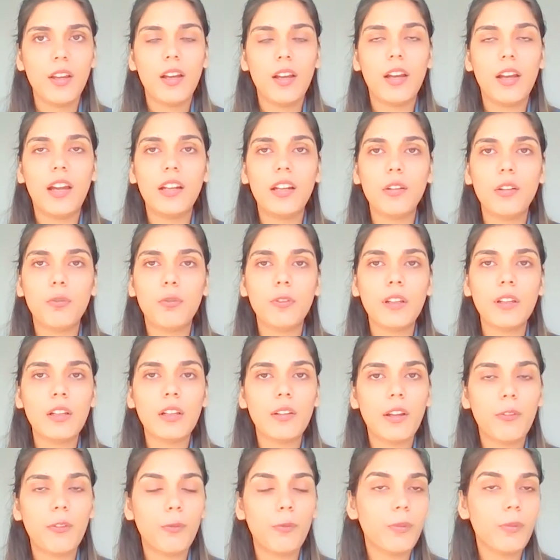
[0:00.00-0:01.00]
And if
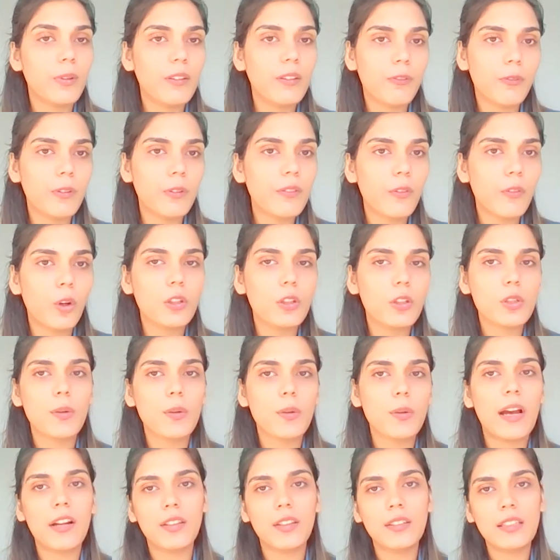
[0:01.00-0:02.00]
we've also
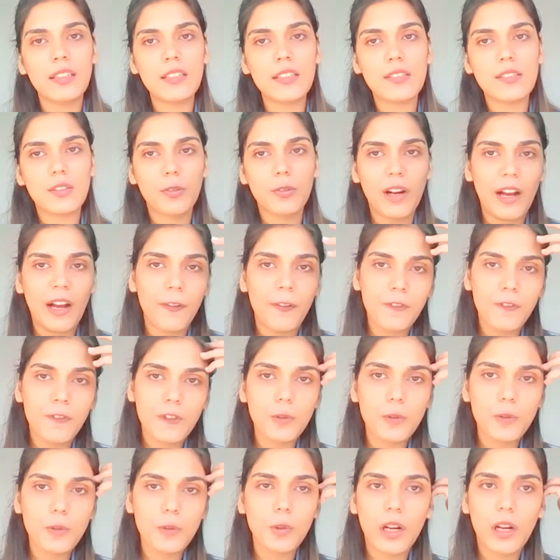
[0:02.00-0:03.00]
added these graphs
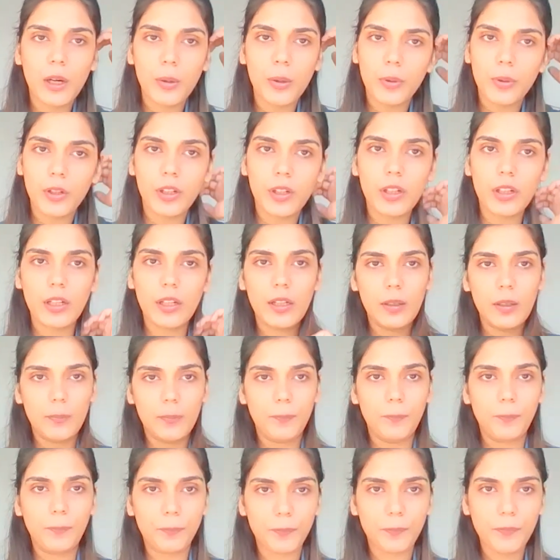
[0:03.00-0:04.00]
to
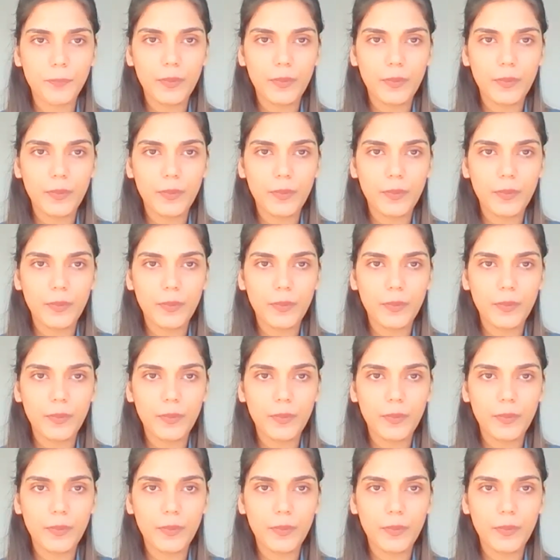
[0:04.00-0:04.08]
our